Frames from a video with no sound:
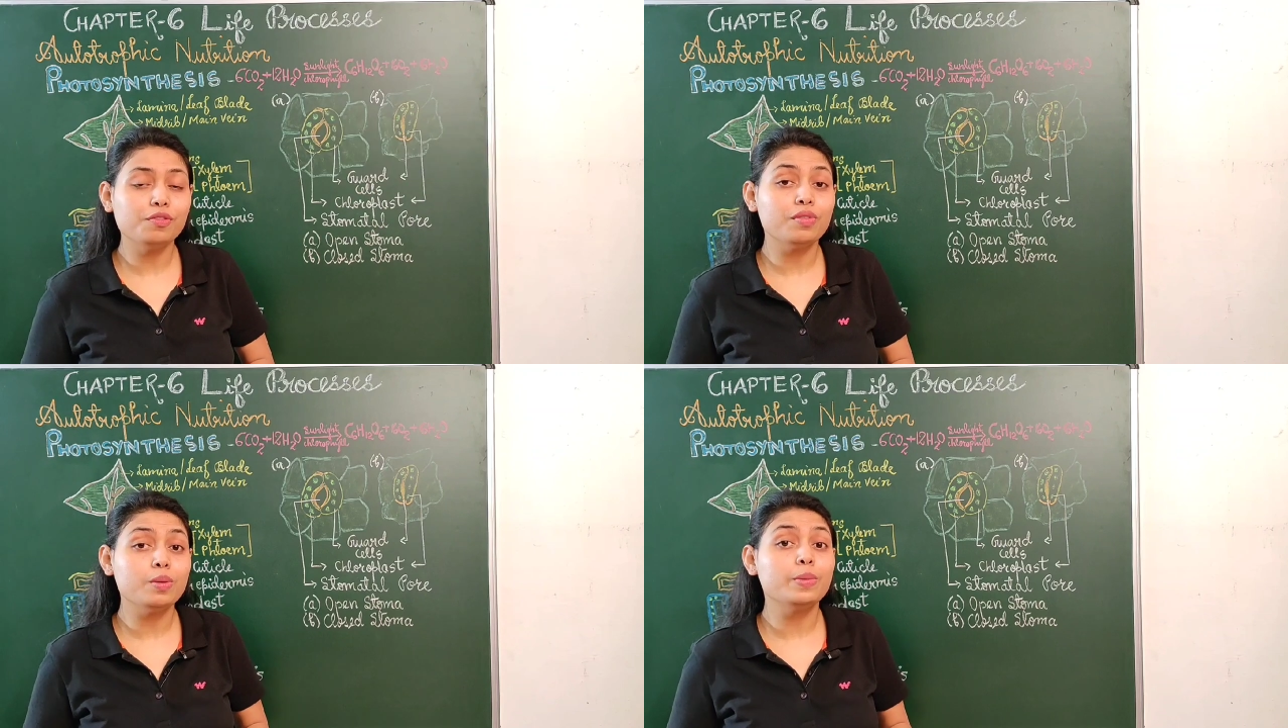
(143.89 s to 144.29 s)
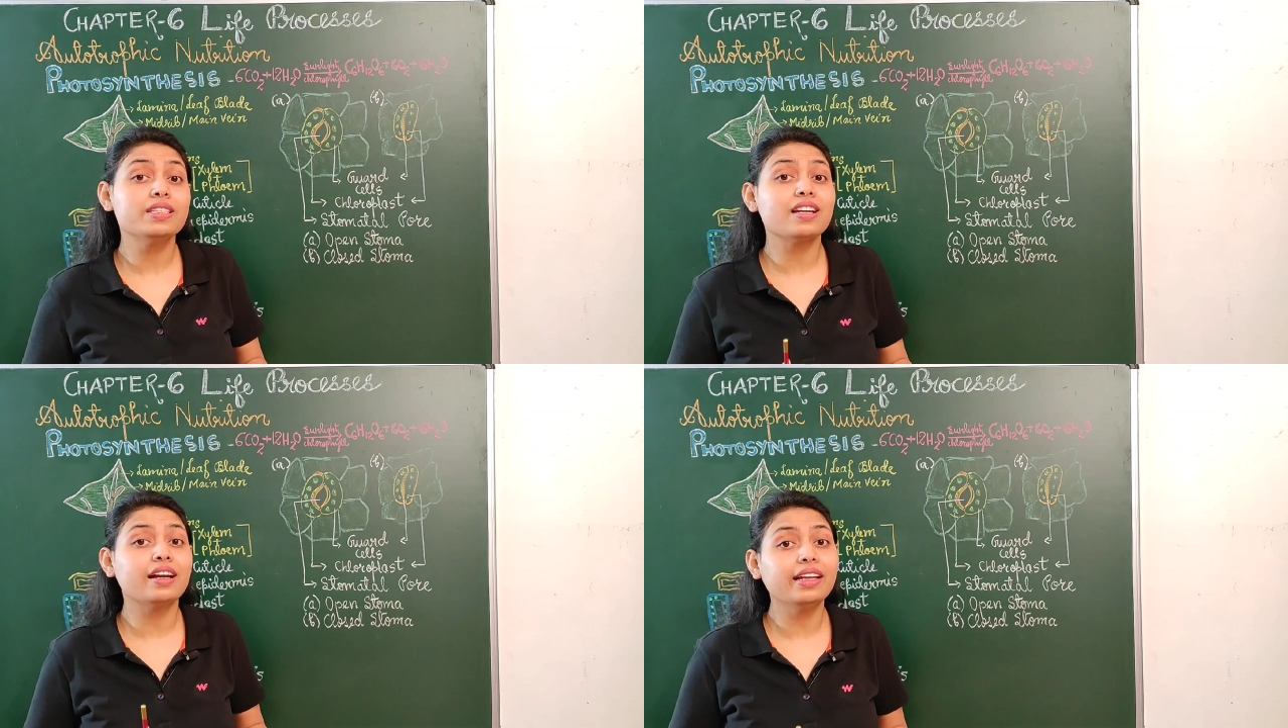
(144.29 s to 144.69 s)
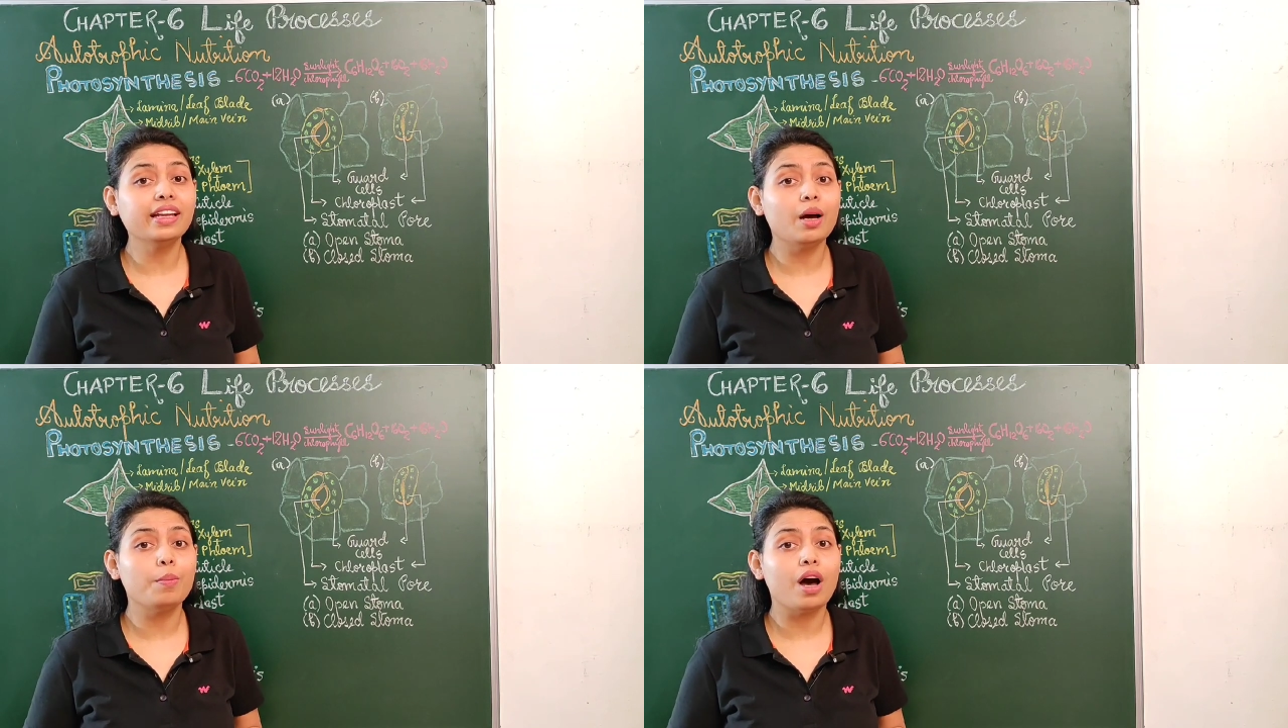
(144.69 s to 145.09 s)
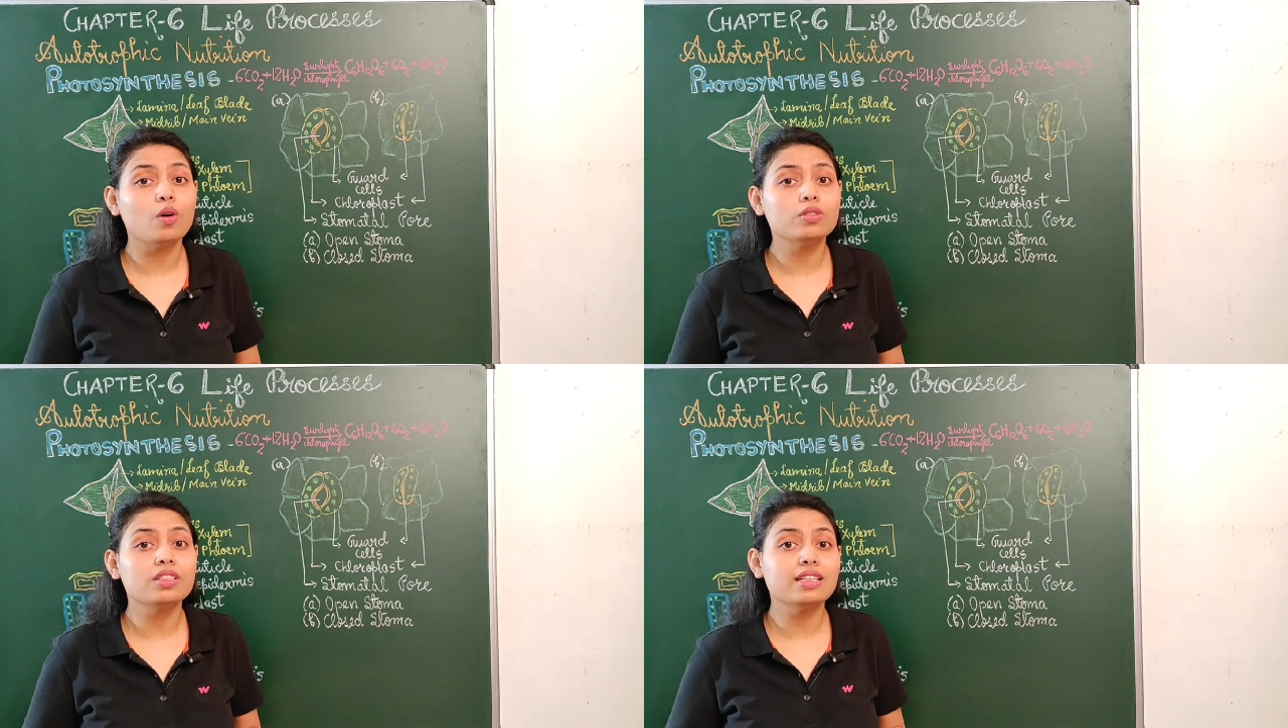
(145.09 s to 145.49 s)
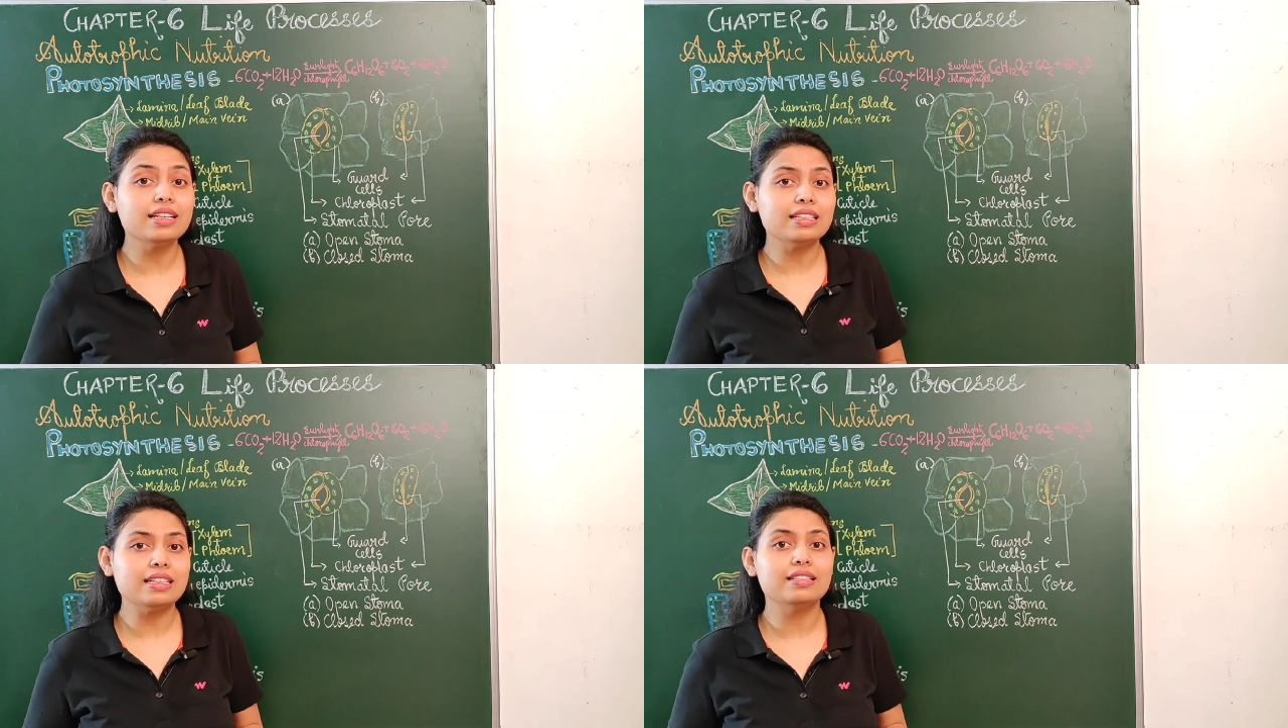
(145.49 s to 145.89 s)
We will be studying about
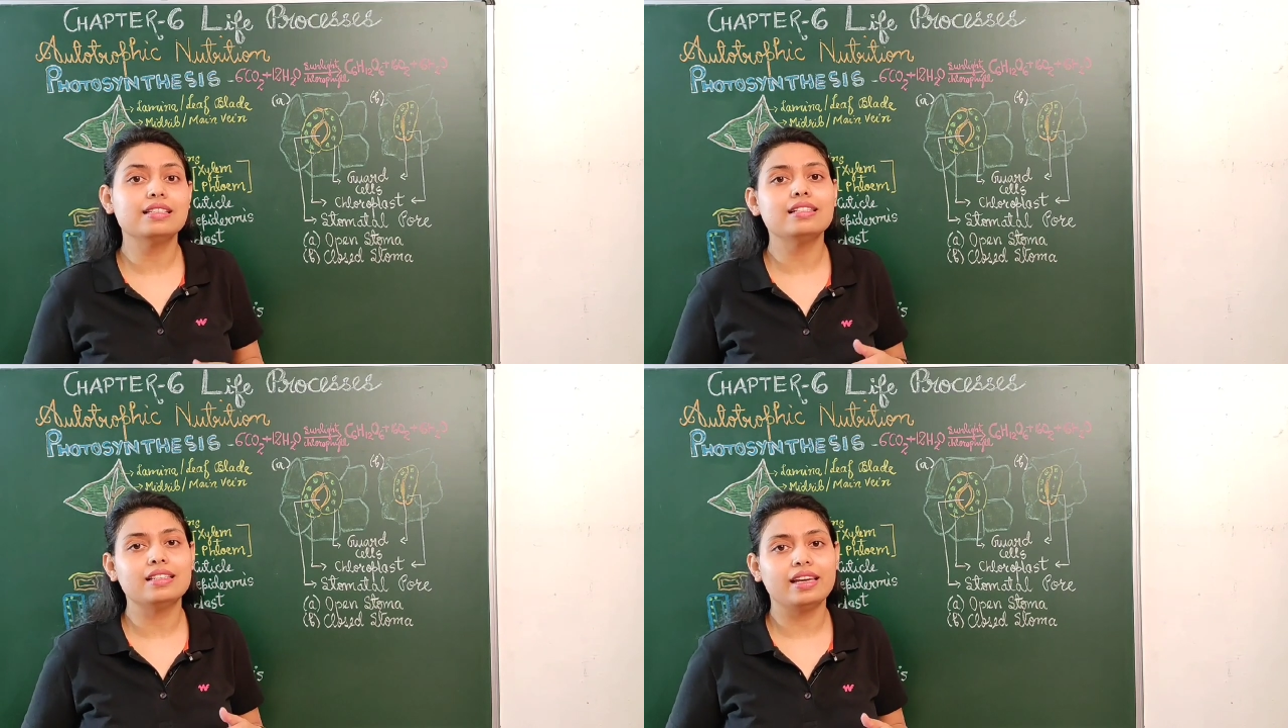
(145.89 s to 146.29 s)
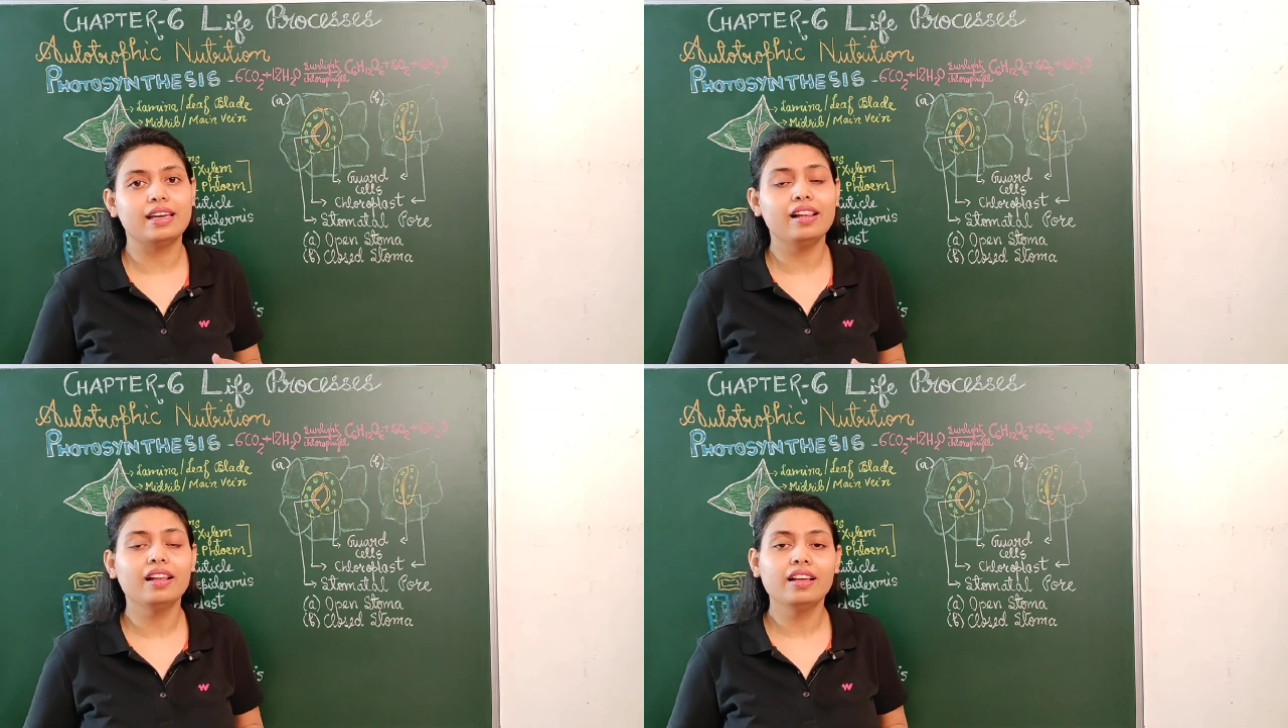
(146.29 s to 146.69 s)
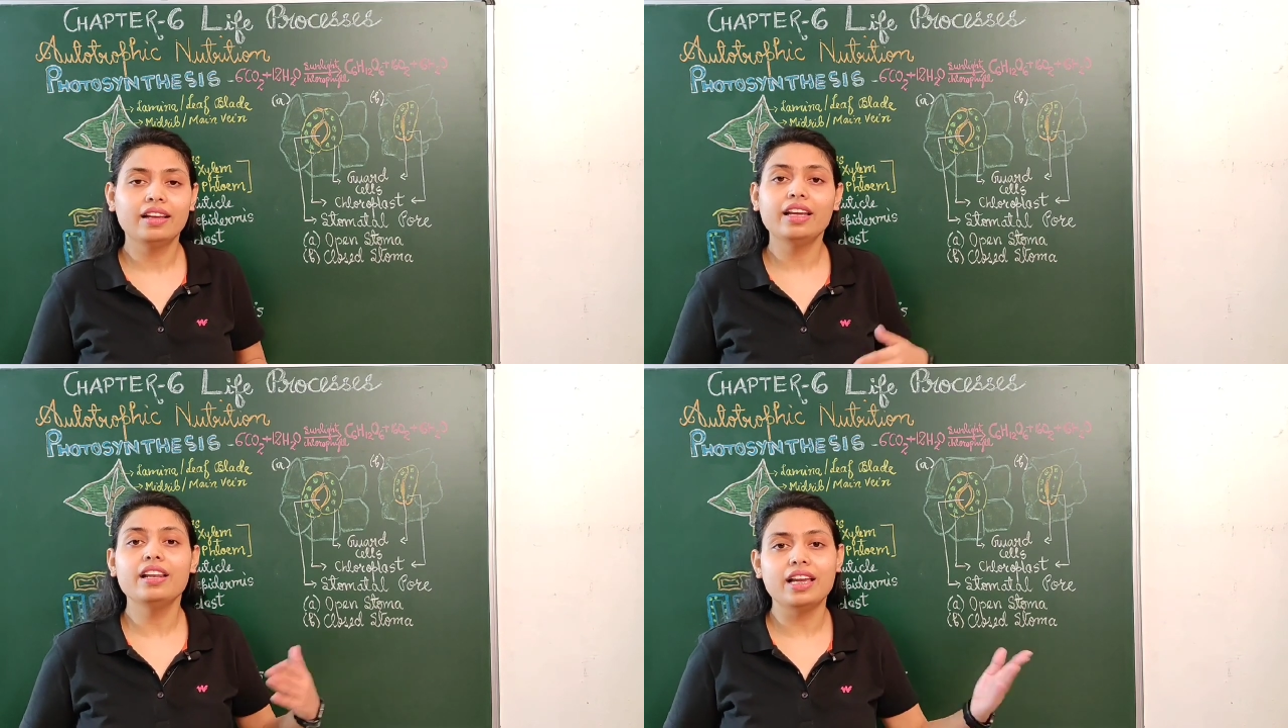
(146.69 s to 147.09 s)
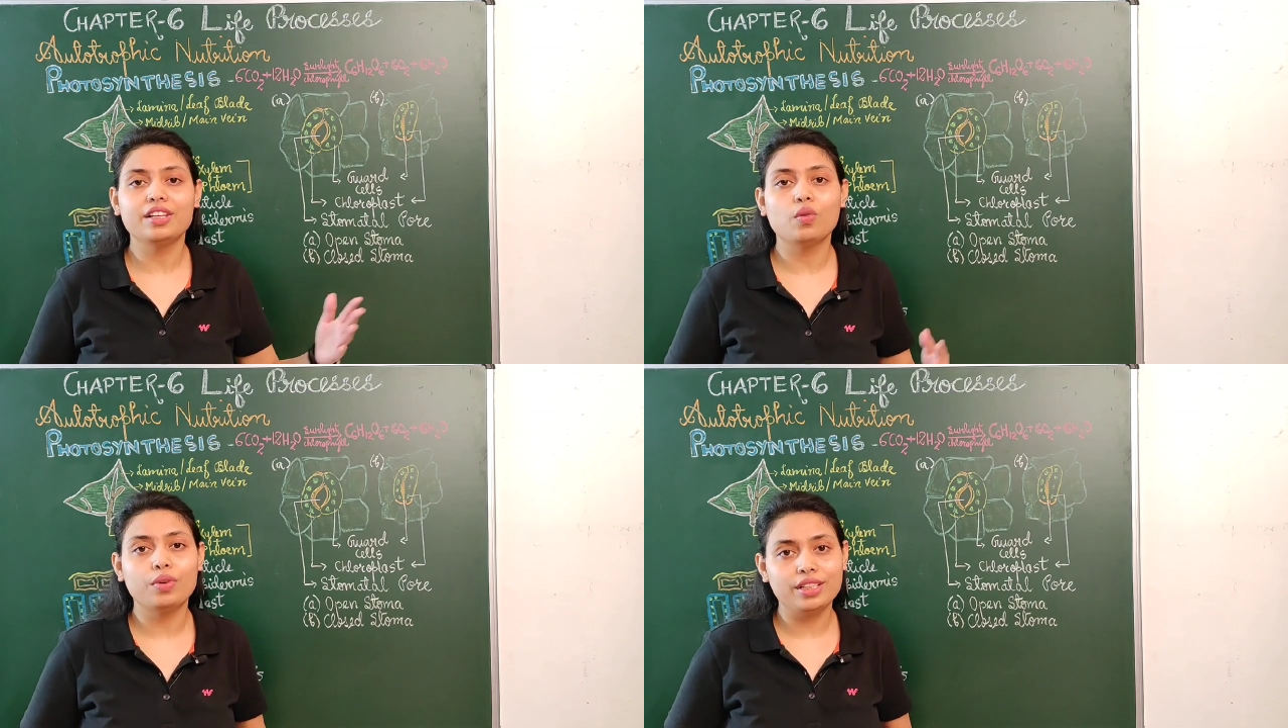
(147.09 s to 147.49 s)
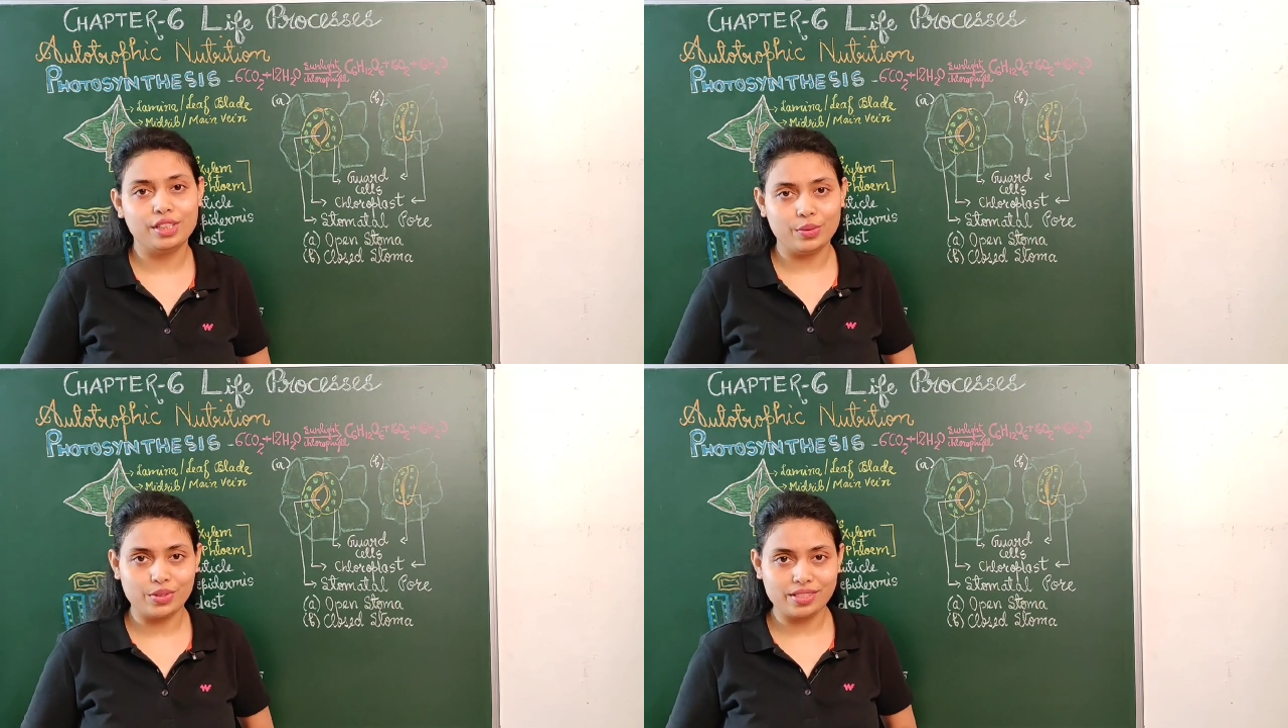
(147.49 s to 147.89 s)
it in detail in later
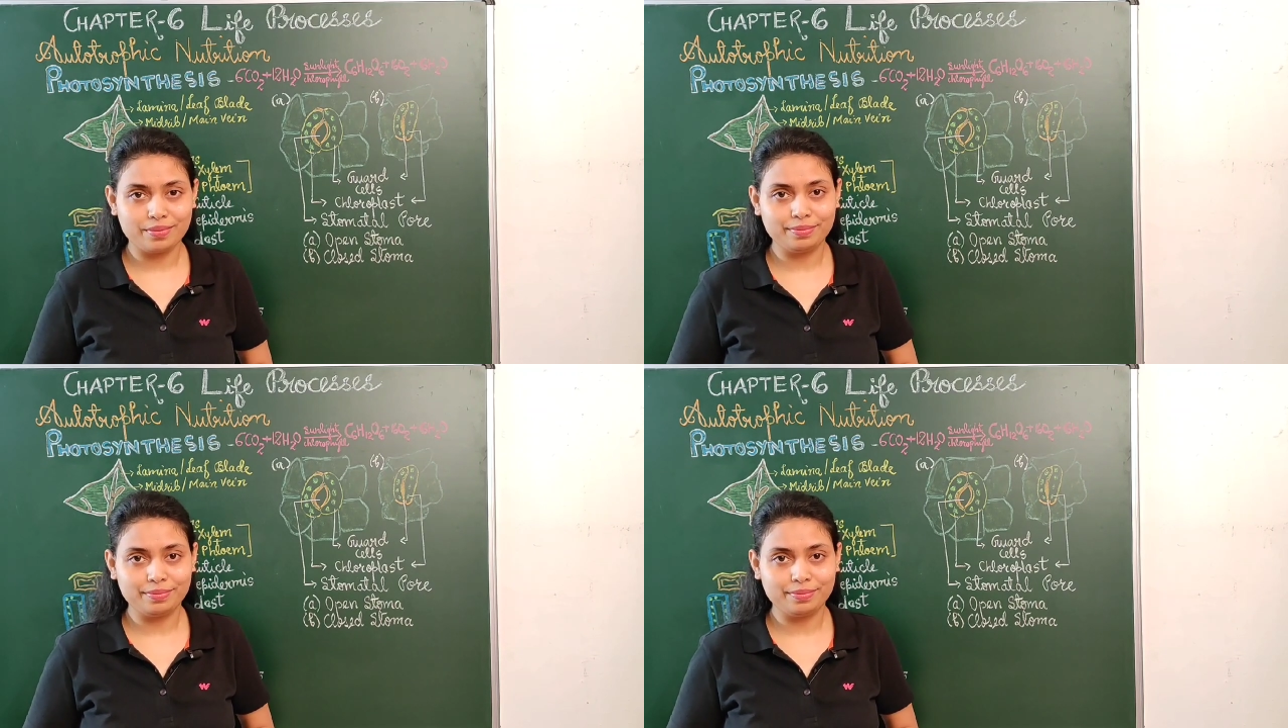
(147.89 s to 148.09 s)
videos.